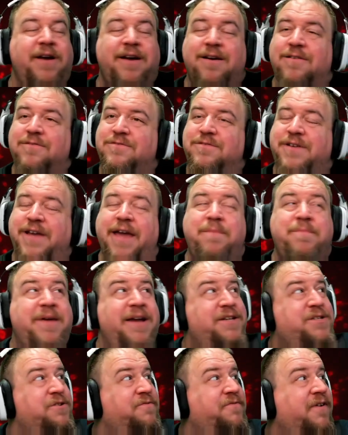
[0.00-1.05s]
well, Game
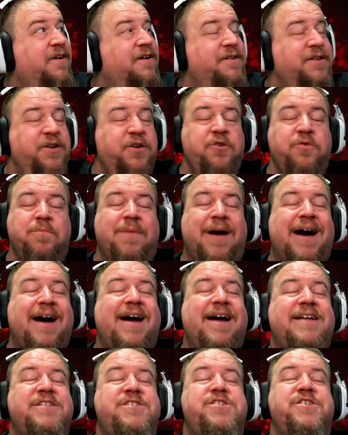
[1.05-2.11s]
Master's Vault, you
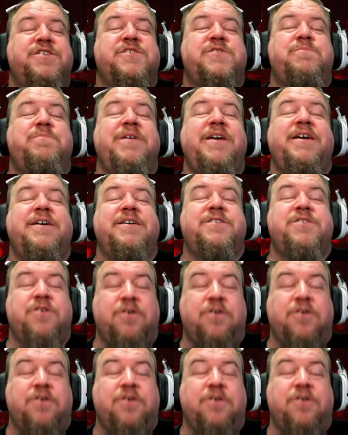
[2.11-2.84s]
might just be a